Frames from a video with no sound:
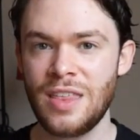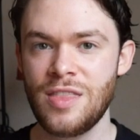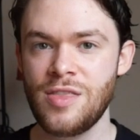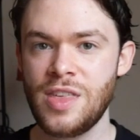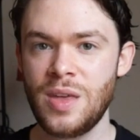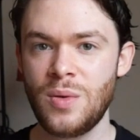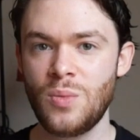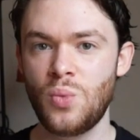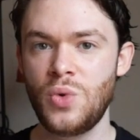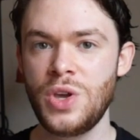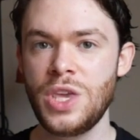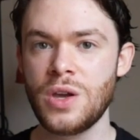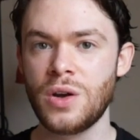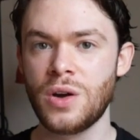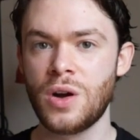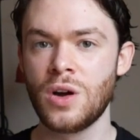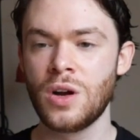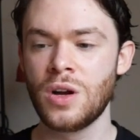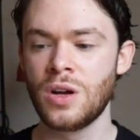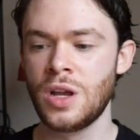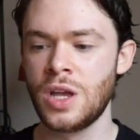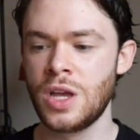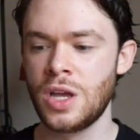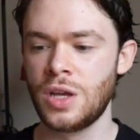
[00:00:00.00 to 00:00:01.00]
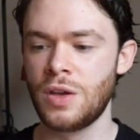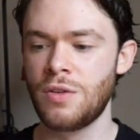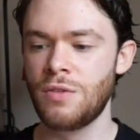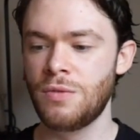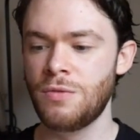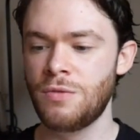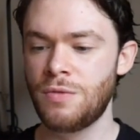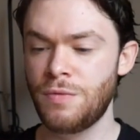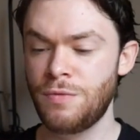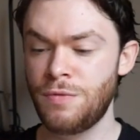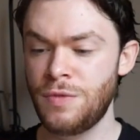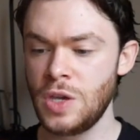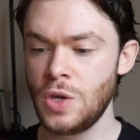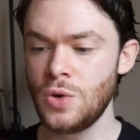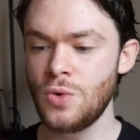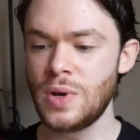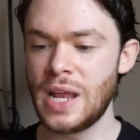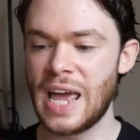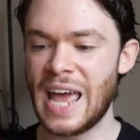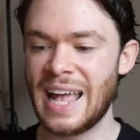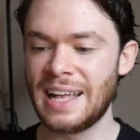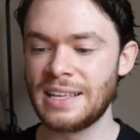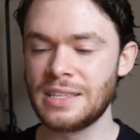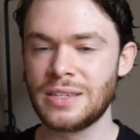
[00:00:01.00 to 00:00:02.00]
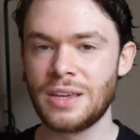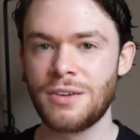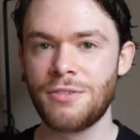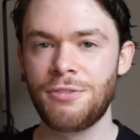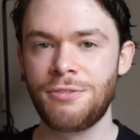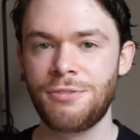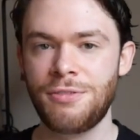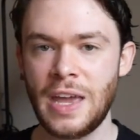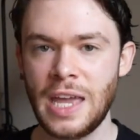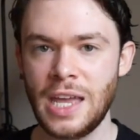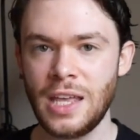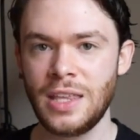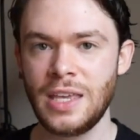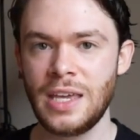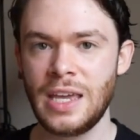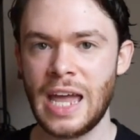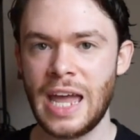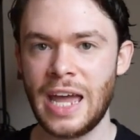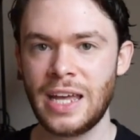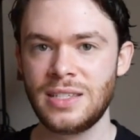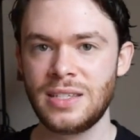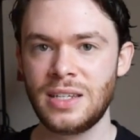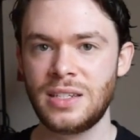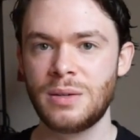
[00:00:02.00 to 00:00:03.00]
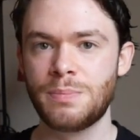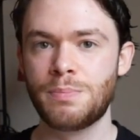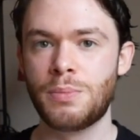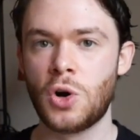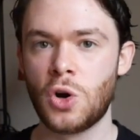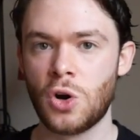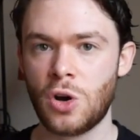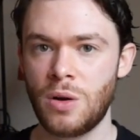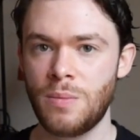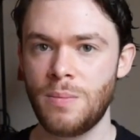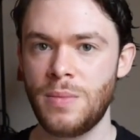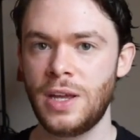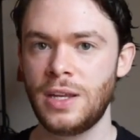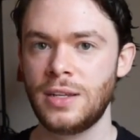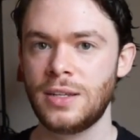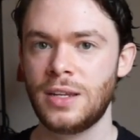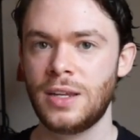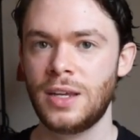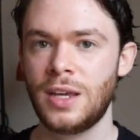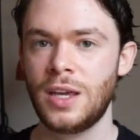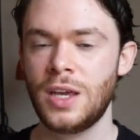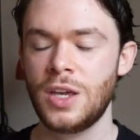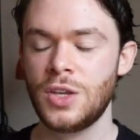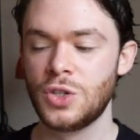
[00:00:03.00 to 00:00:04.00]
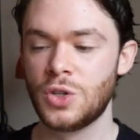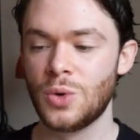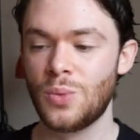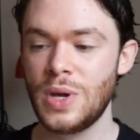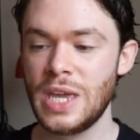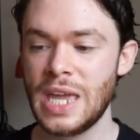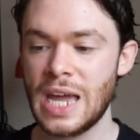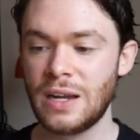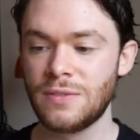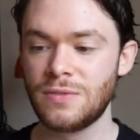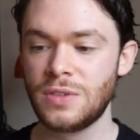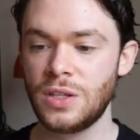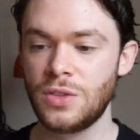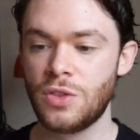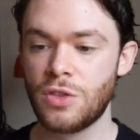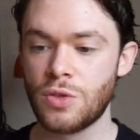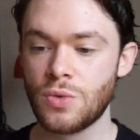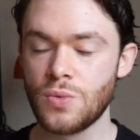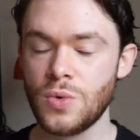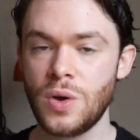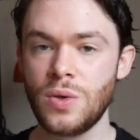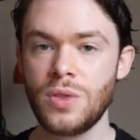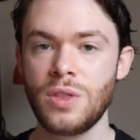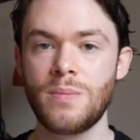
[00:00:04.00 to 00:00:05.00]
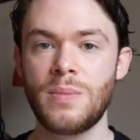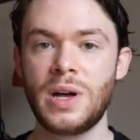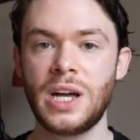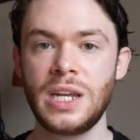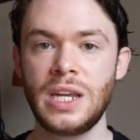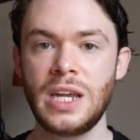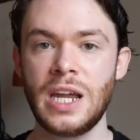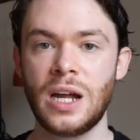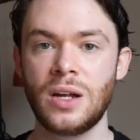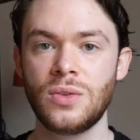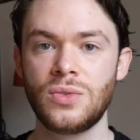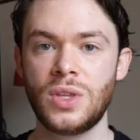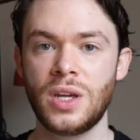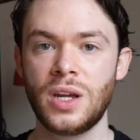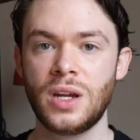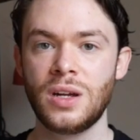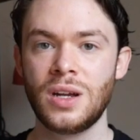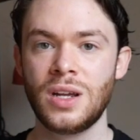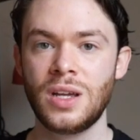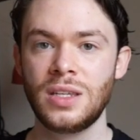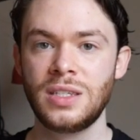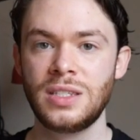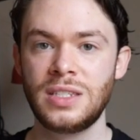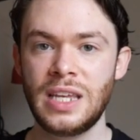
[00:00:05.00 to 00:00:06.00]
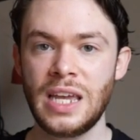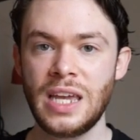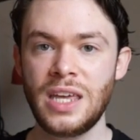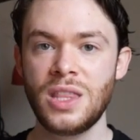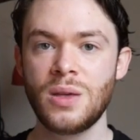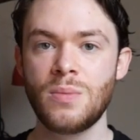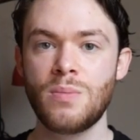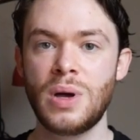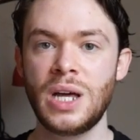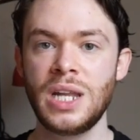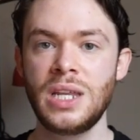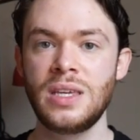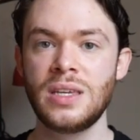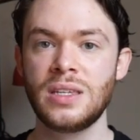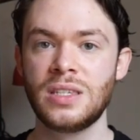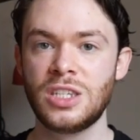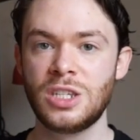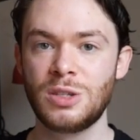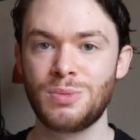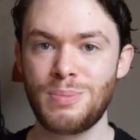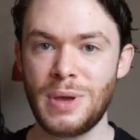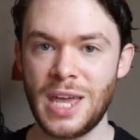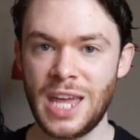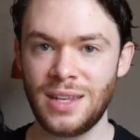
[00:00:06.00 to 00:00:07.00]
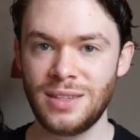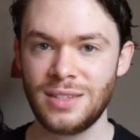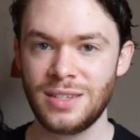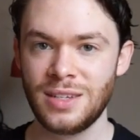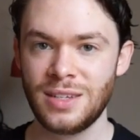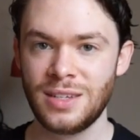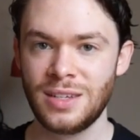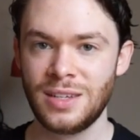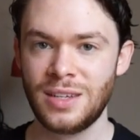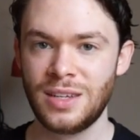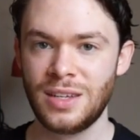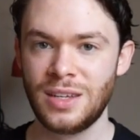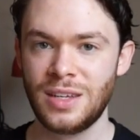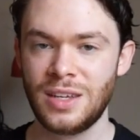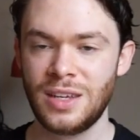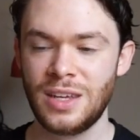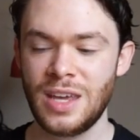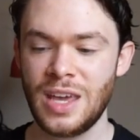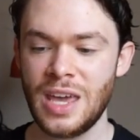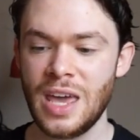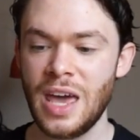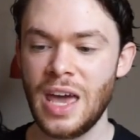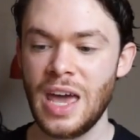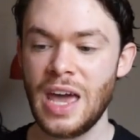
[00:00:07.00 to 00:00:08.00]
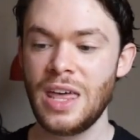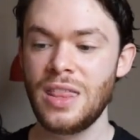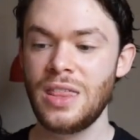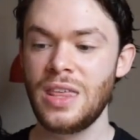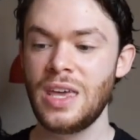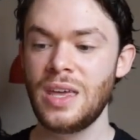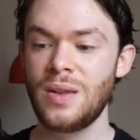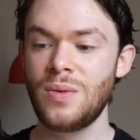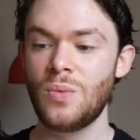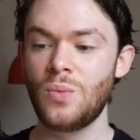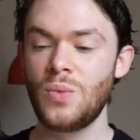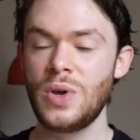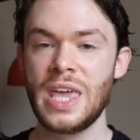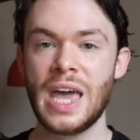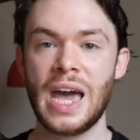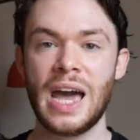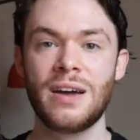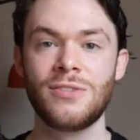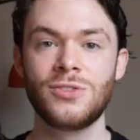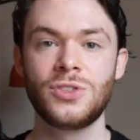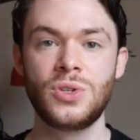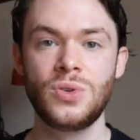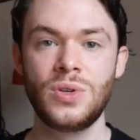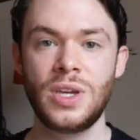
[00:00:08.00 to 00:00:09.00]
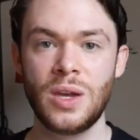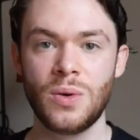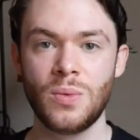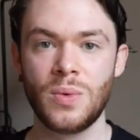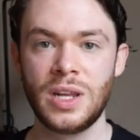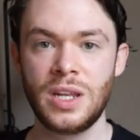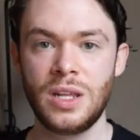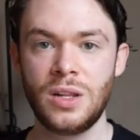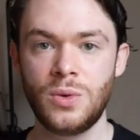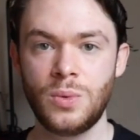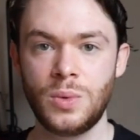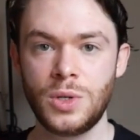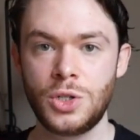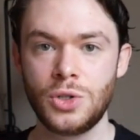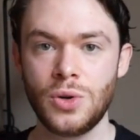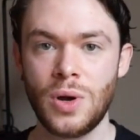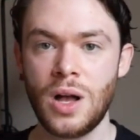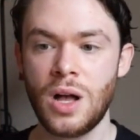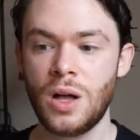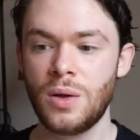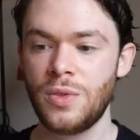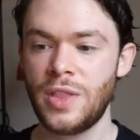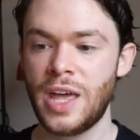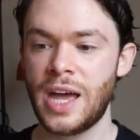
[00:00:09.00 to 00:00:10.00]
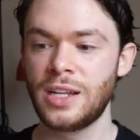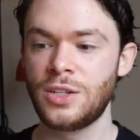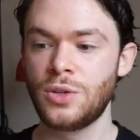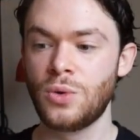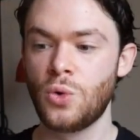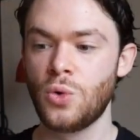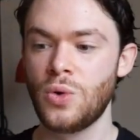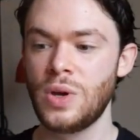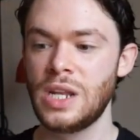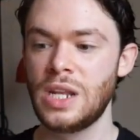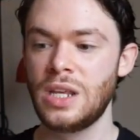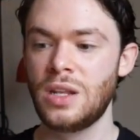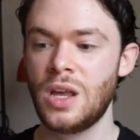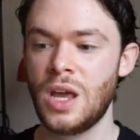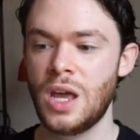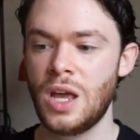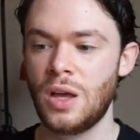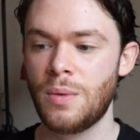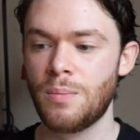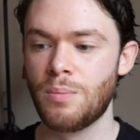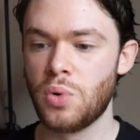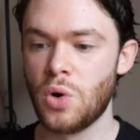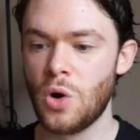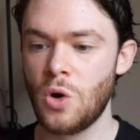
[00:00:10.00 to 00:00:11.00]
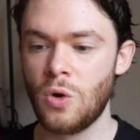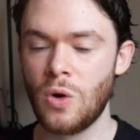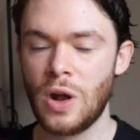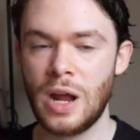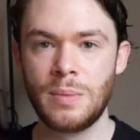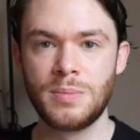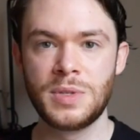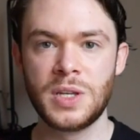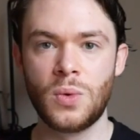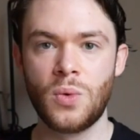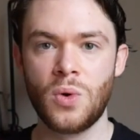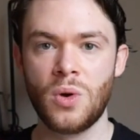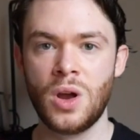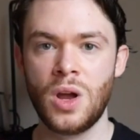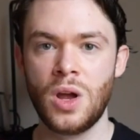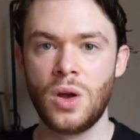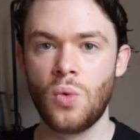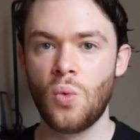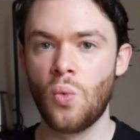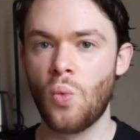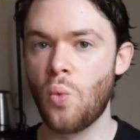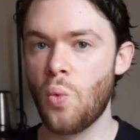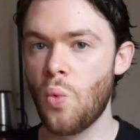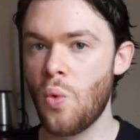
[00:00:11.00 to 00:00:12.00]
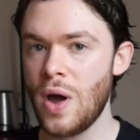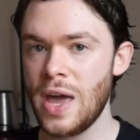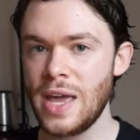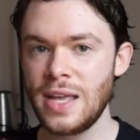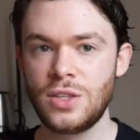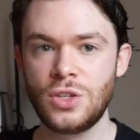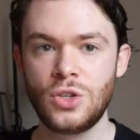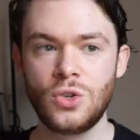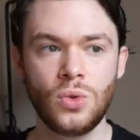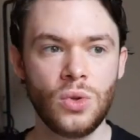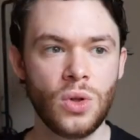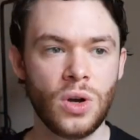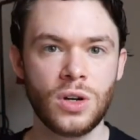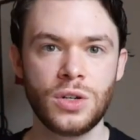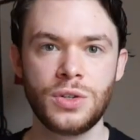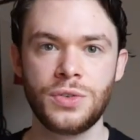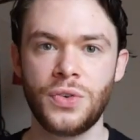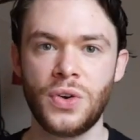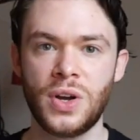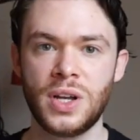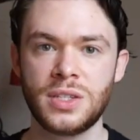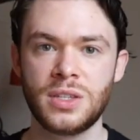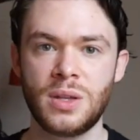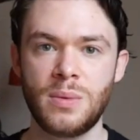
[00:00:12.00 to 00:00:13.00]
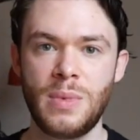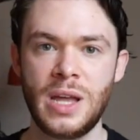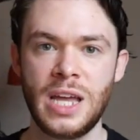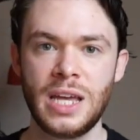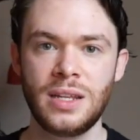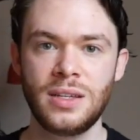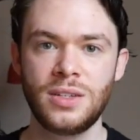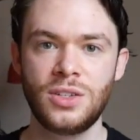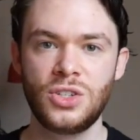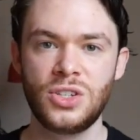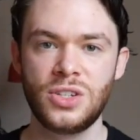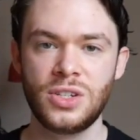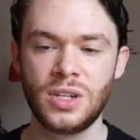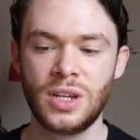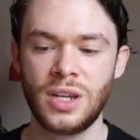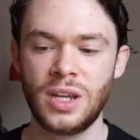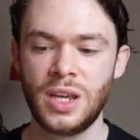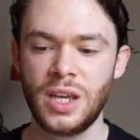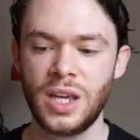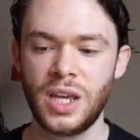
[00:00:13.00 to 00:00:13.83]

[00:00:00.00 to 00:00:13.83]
then we are viewed as failing as a department. So we have to throw the money out there, say the money is spent, and then we have to get ready to withdraw. That created programs that were way too large for us to manage,